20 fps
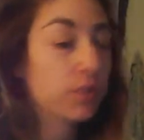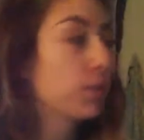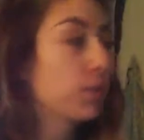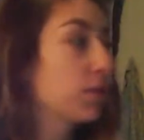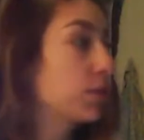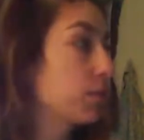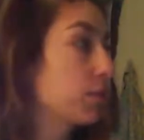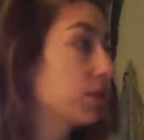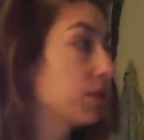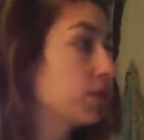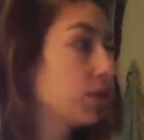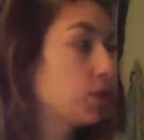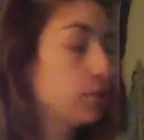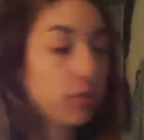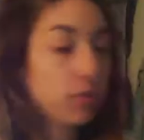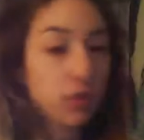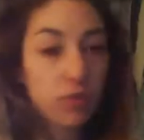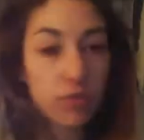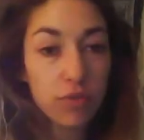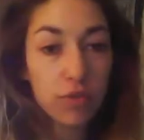which was to
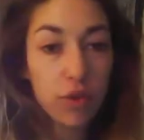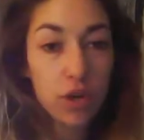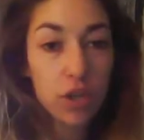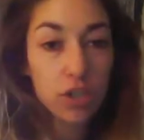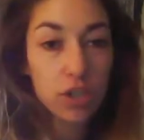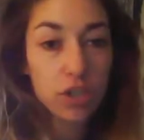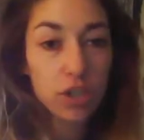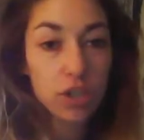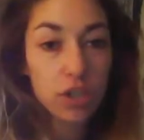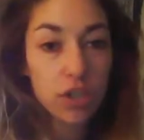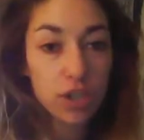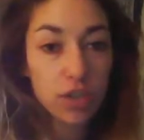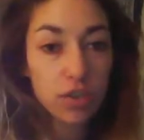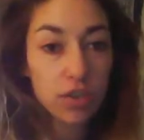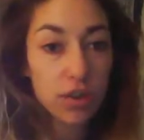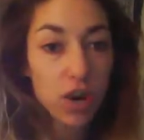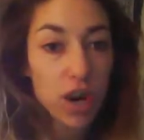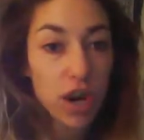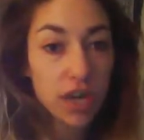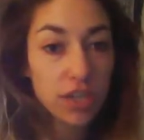move the furniture into the
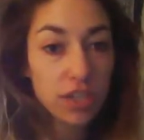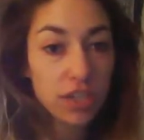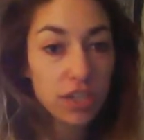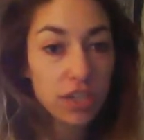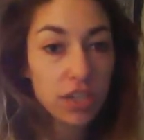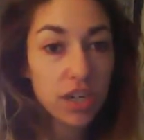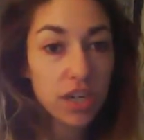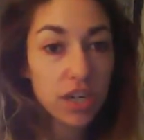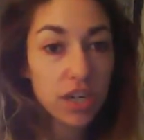garage.